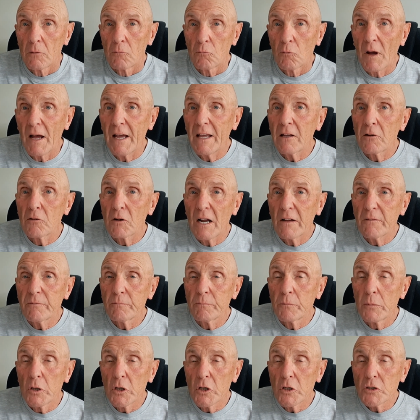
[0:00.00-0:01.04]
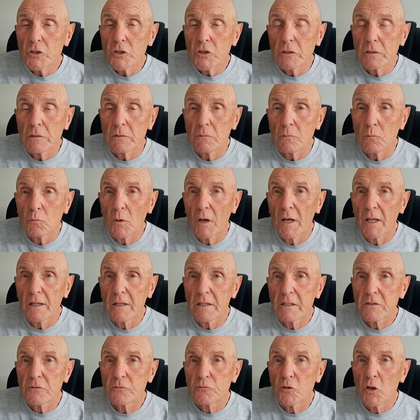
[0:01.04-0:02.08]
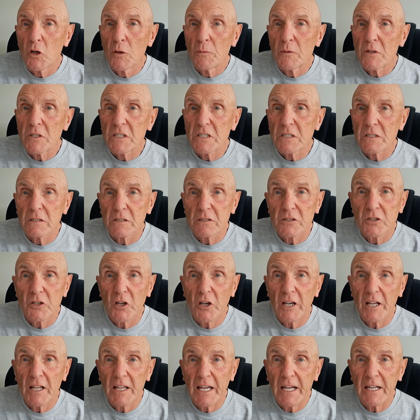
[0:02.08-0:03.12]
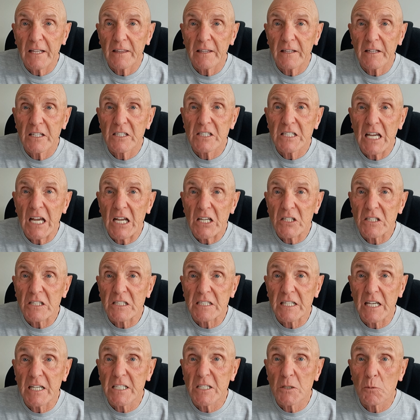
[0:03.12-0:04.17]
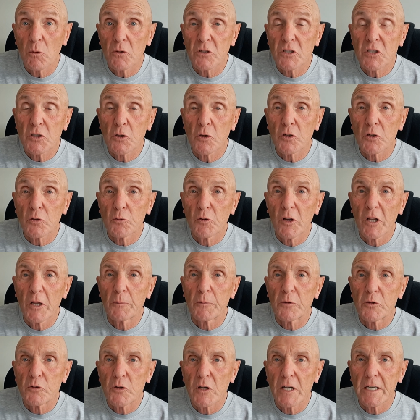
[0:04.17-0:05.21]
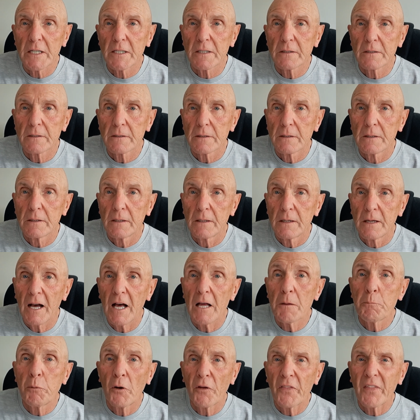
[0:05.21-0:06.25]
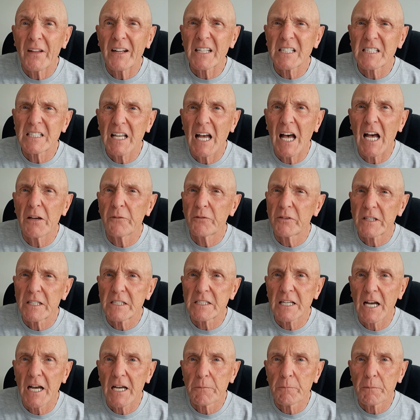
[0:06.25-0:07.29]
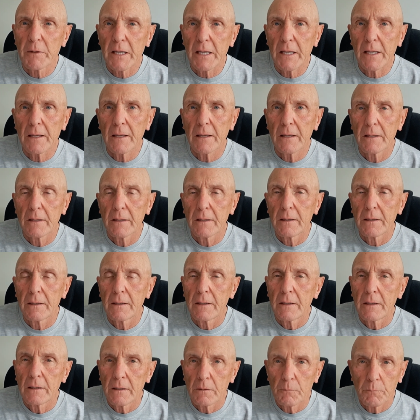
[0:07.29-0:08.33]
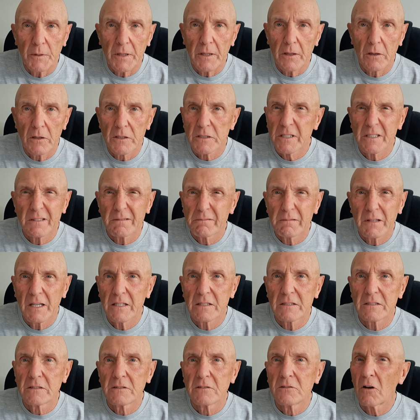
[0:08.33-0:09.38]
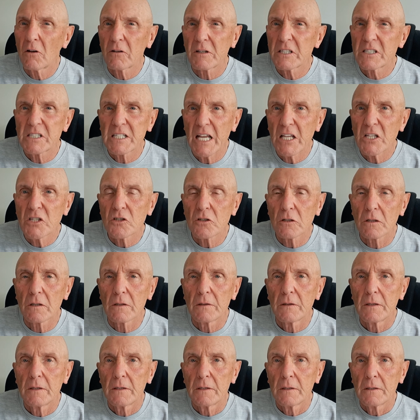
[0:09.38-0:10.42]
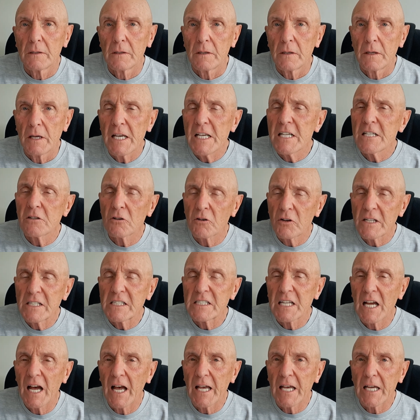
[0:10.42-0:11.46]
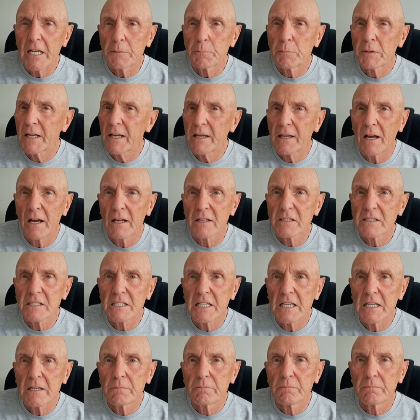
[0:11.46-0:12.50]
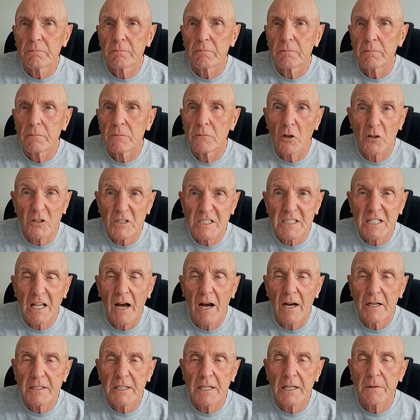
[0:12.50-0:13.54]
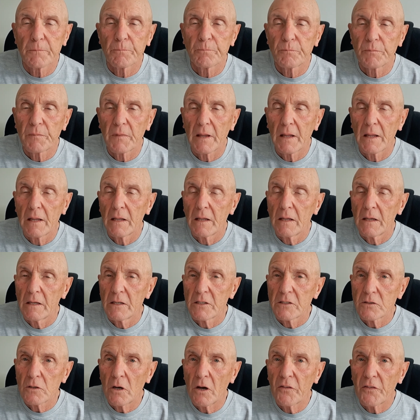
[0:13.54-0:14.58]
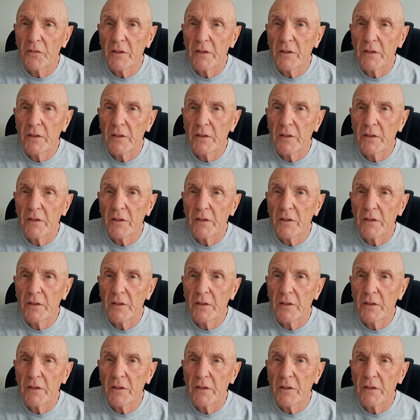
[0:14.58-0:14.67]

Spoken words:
Ryan Gravenberch, well, there's rumours circulating that his agent says he wants to go to Real Madrid. I'll put that aside for the time being, because it's non-essential. He's looking tired, but I can't see him not starting. So I